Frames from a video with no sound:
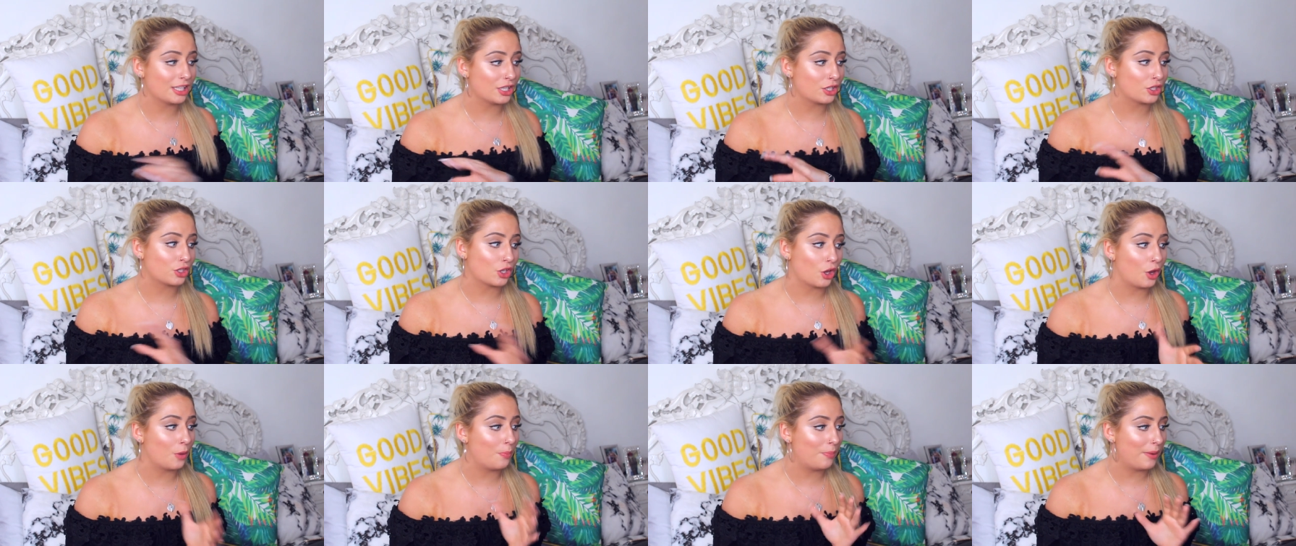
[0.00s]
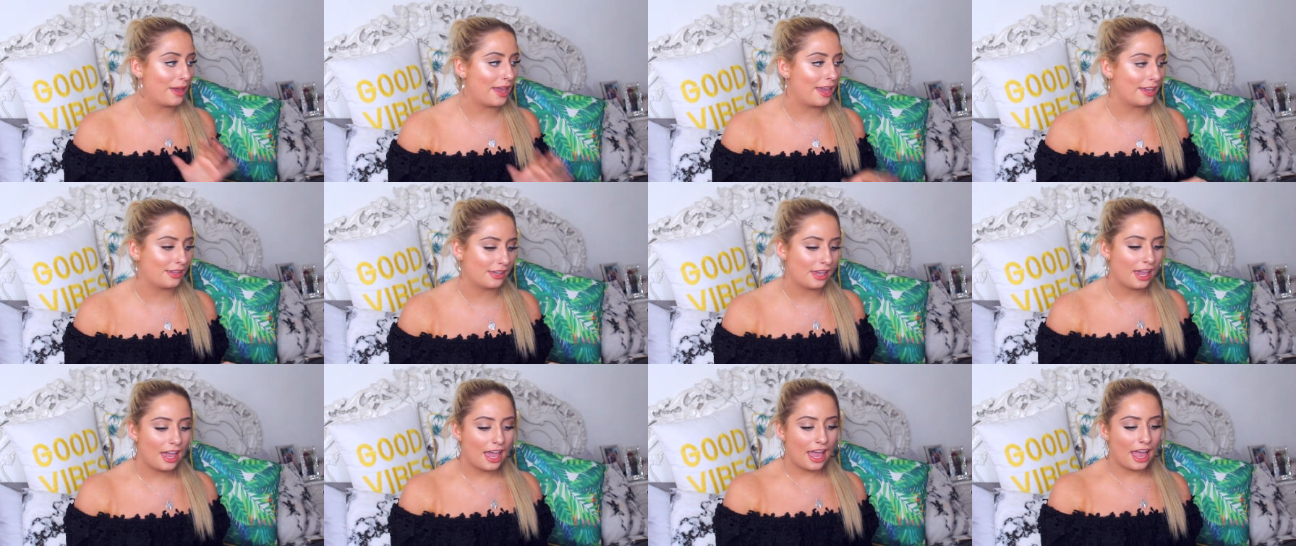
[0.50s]
as it's so
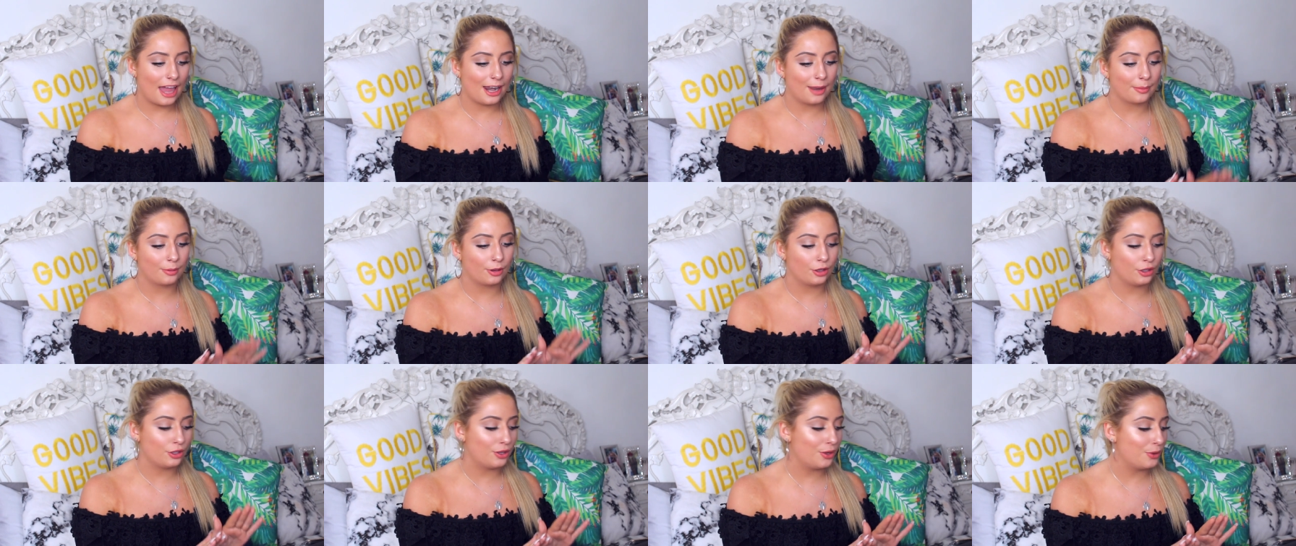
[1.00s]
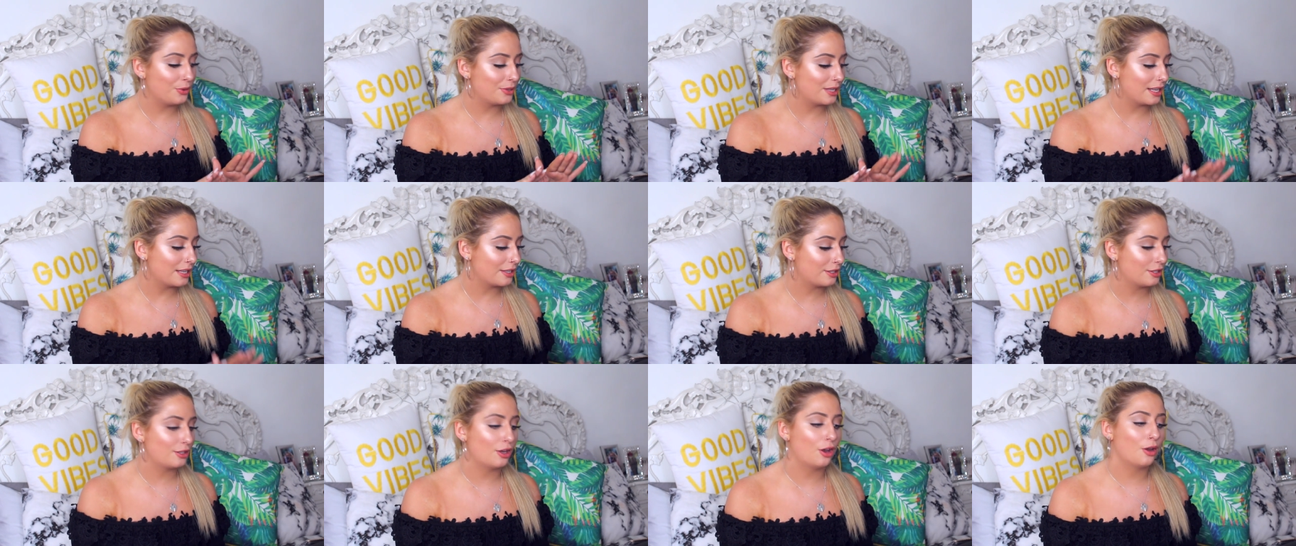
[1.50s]
big and I'm gonna use
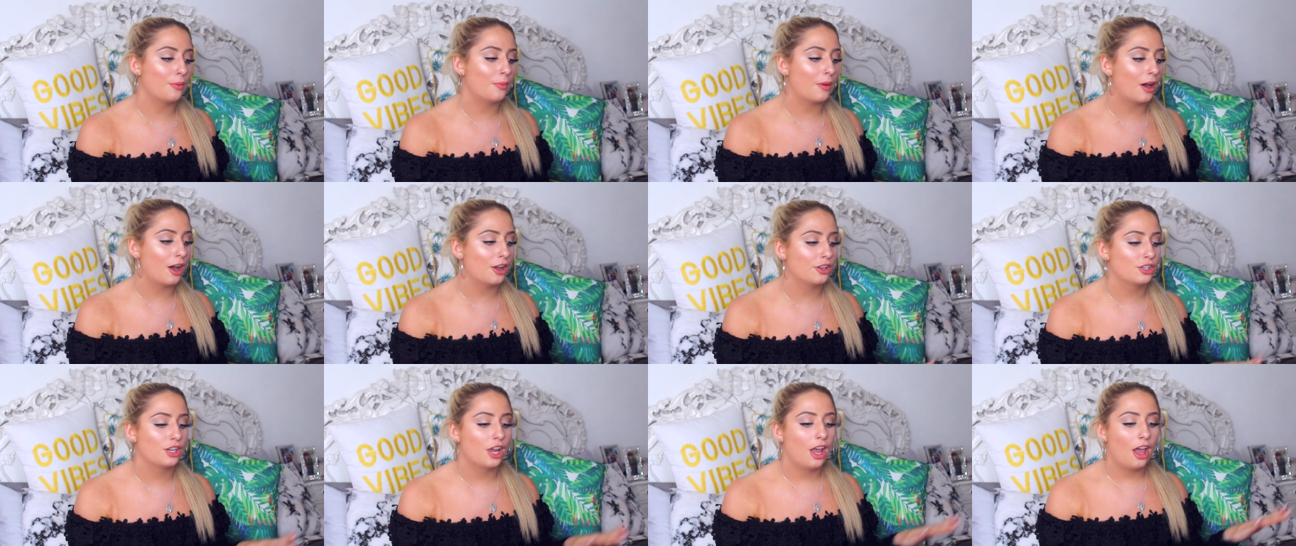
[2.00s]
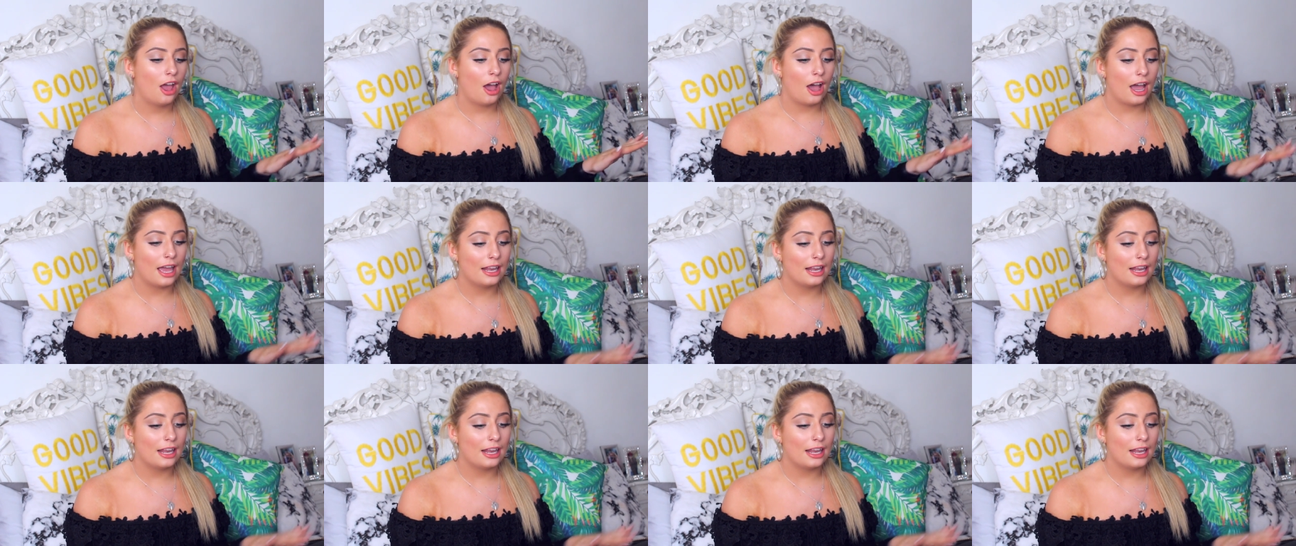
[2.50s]
it so much.